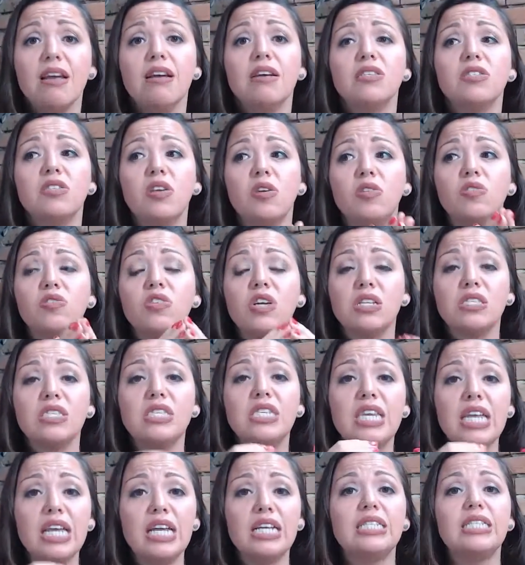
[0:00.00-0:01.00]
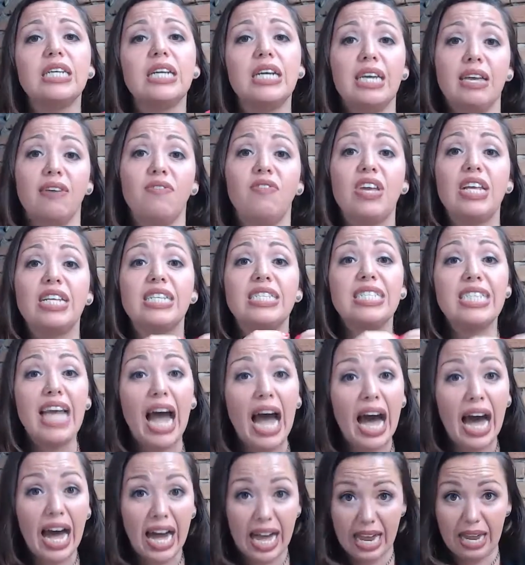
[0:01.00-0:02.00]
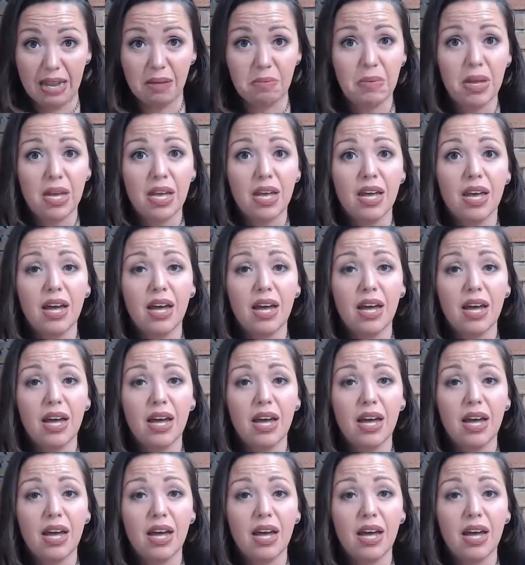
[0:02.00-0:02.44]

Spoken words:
So you just need to give it time.